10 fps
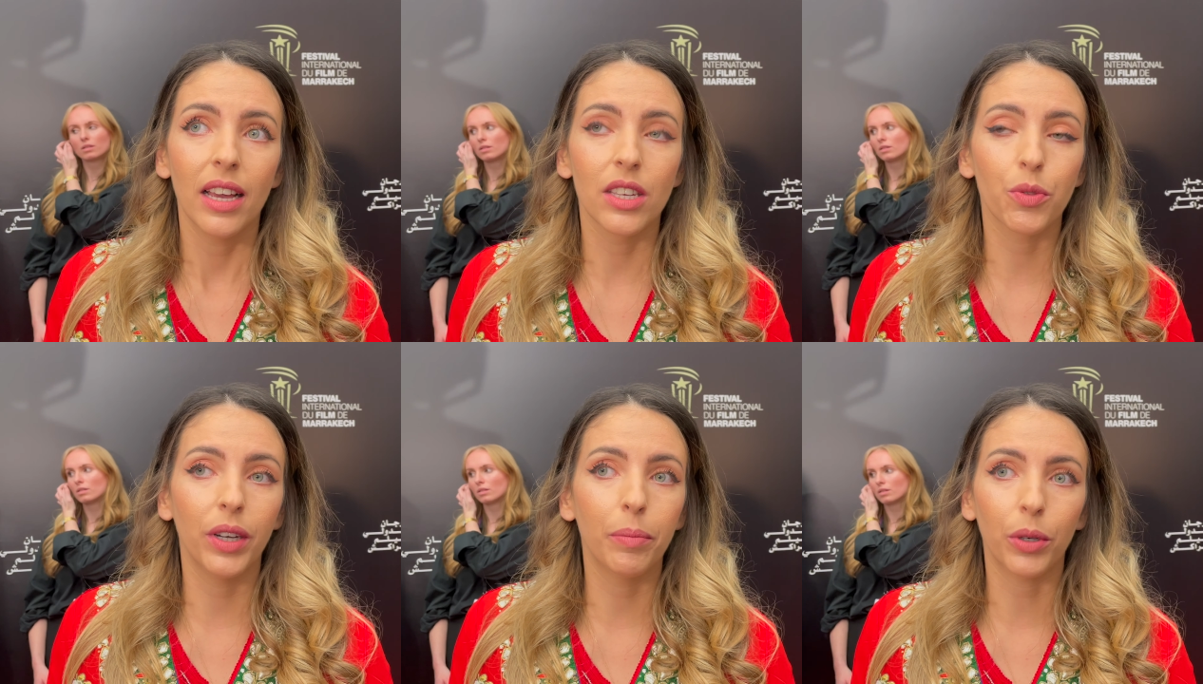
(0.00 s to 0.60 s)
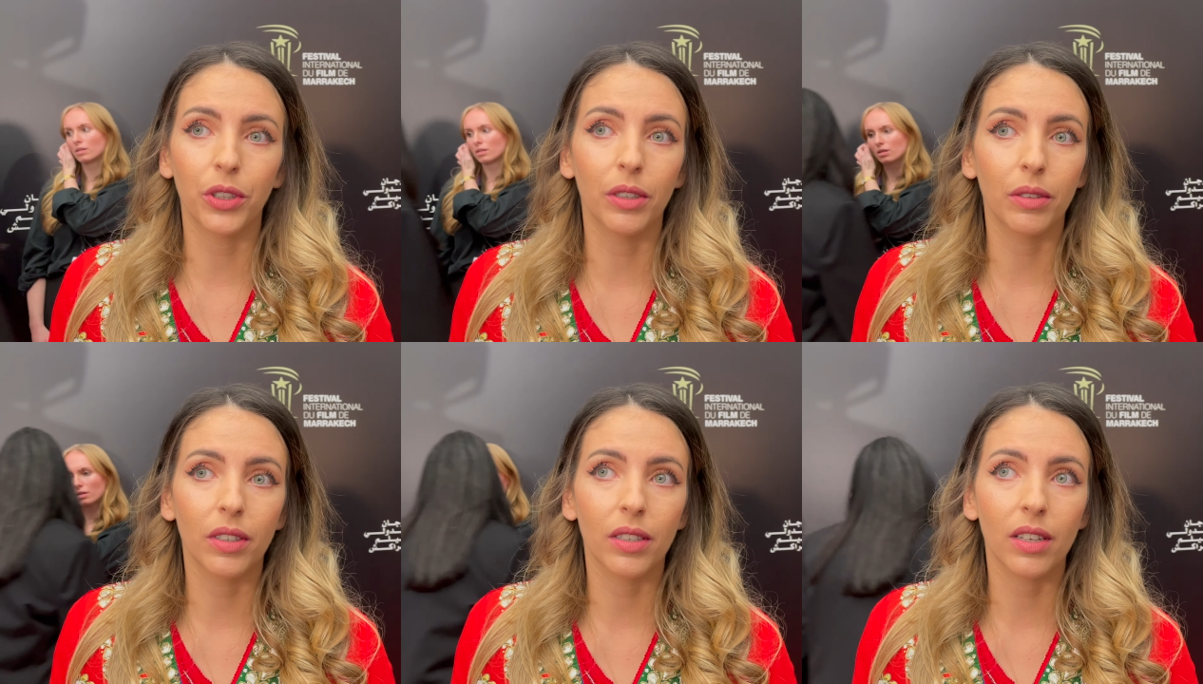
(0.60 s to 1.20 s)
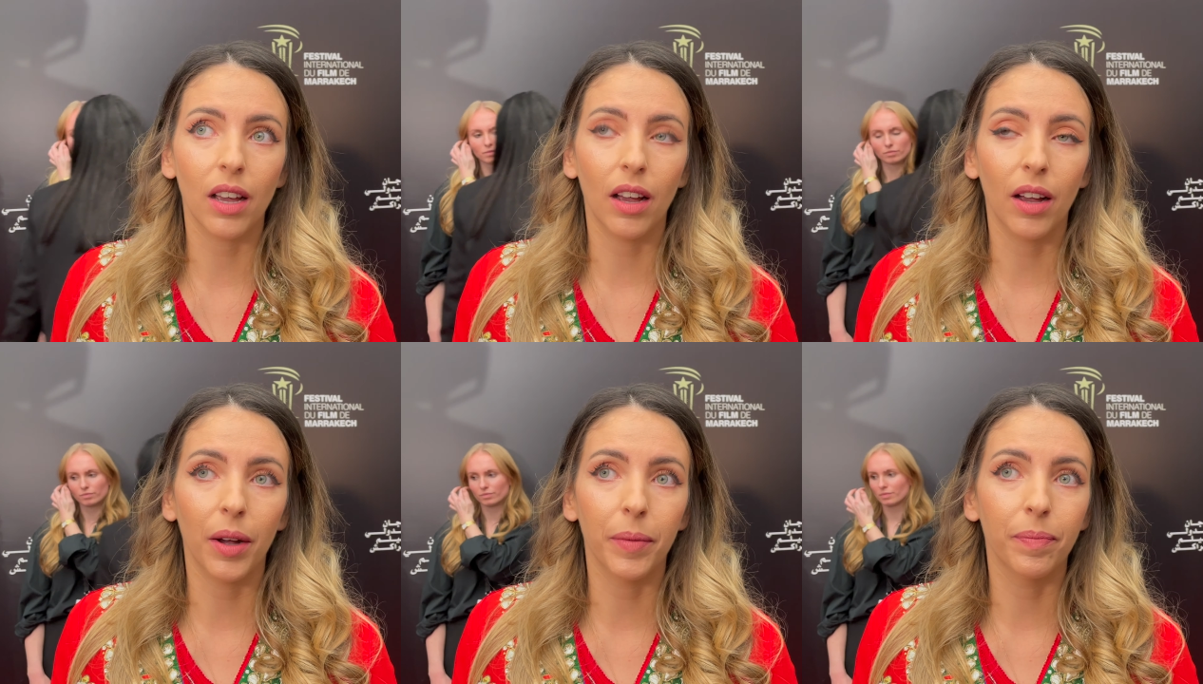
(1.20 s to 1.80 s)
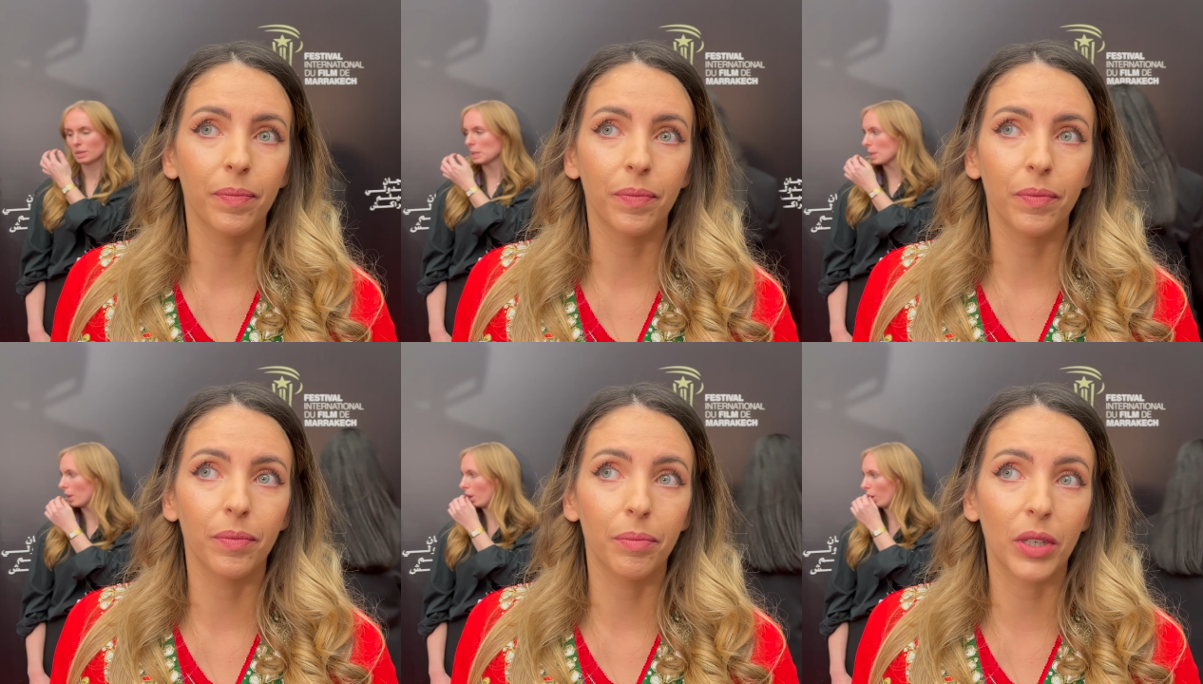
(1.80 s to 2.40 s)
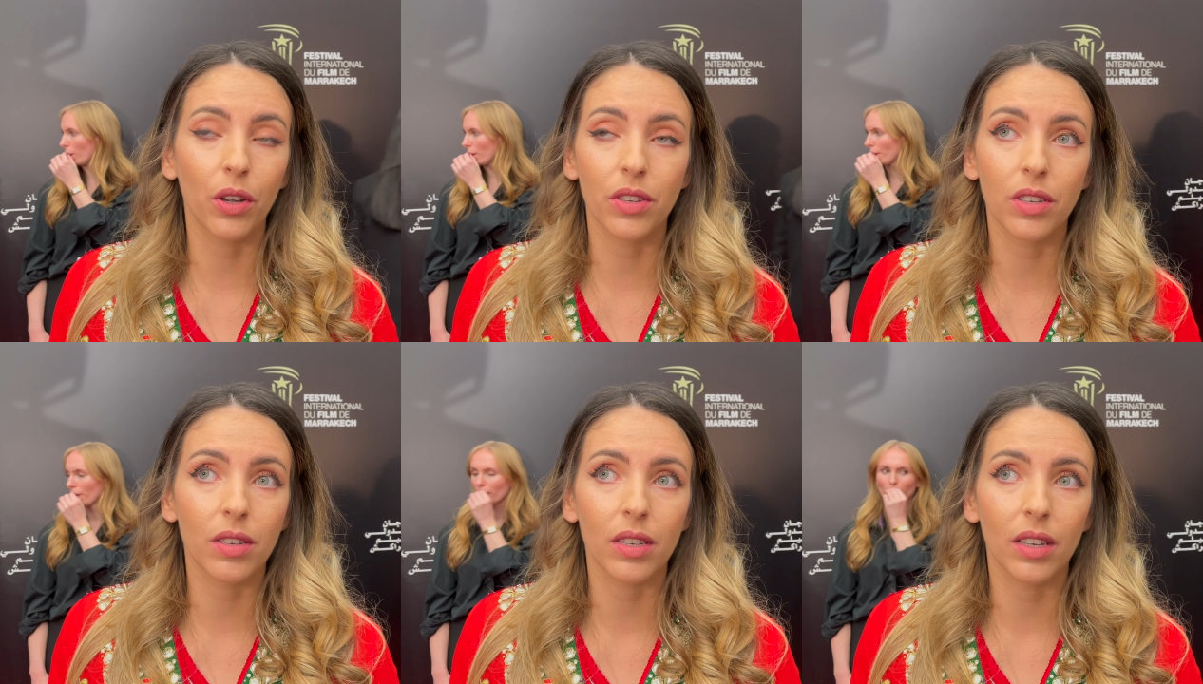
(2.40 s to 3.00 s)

Speaker 1: is really important um, because,